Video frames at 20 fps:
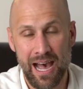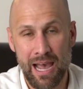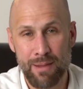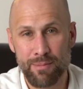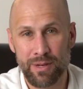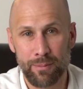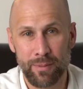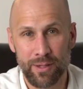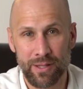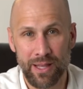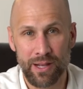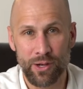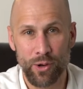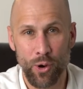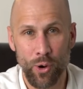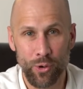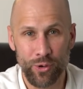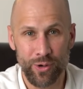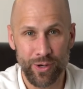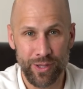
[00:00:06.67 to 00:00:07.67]
I'm Nick McLean,
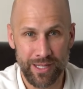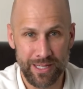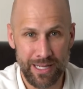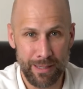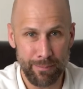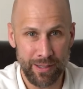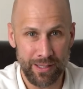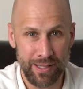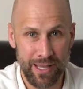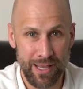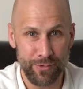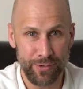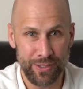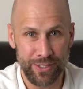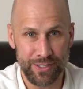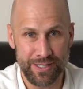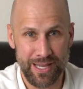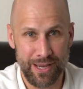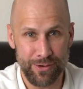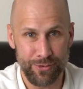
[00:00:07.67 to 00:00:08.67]
owner of the Nick McLean
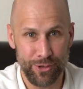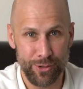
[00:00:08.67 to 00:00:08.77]
Real Estate